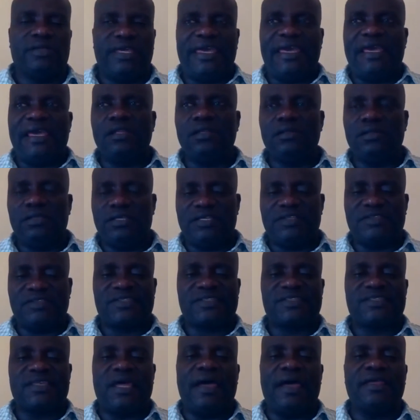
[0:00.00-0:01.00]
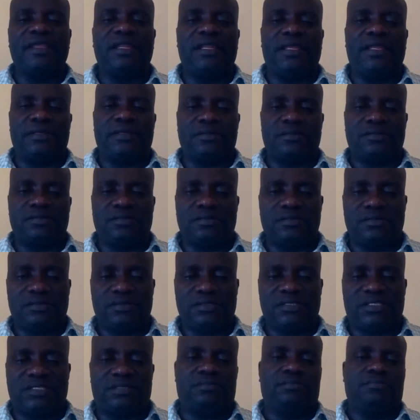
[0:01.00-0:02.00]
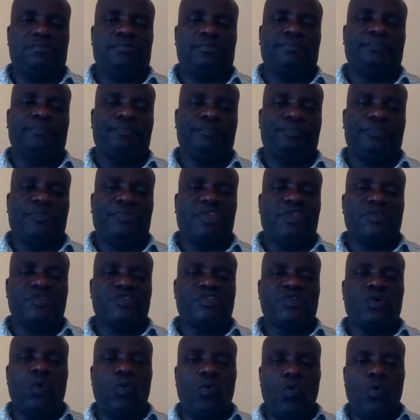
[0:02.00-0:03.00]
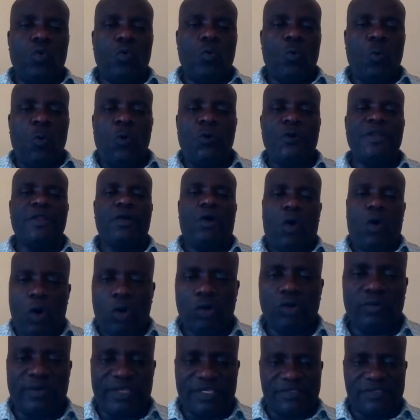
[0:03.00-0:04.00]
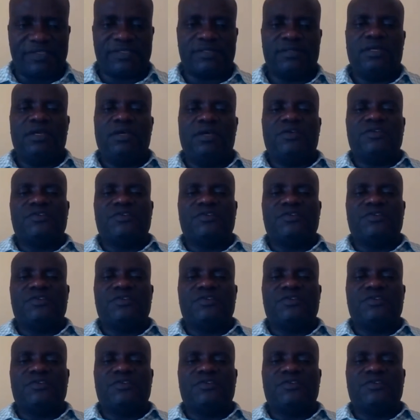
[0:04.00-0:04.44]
L is silent. So would always.